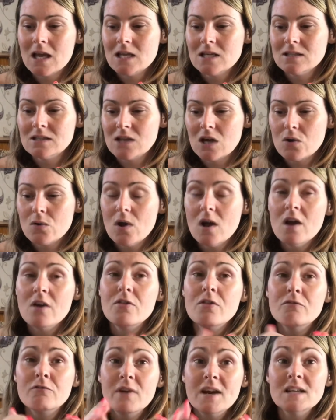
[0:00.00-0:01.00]
So
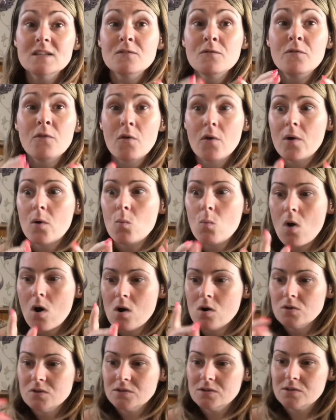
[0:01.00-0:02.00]
the reason for it
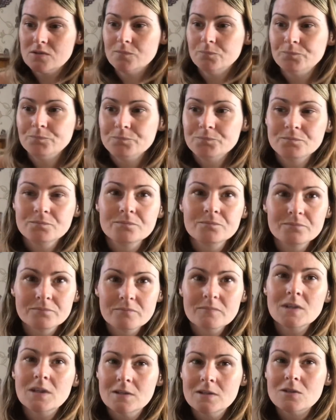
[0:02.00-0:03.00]
was,
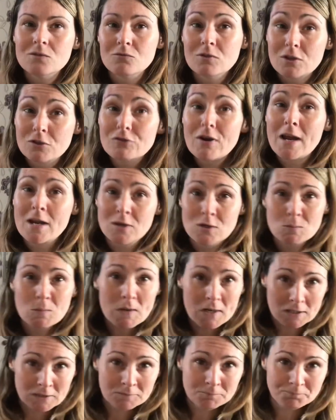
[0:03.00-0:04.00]
this is really strange,
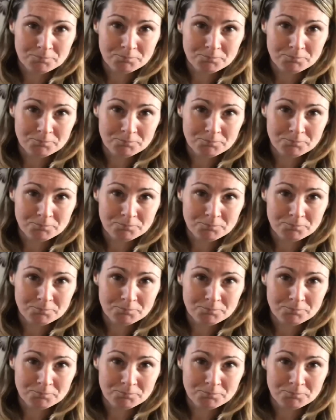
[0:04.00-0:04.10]
but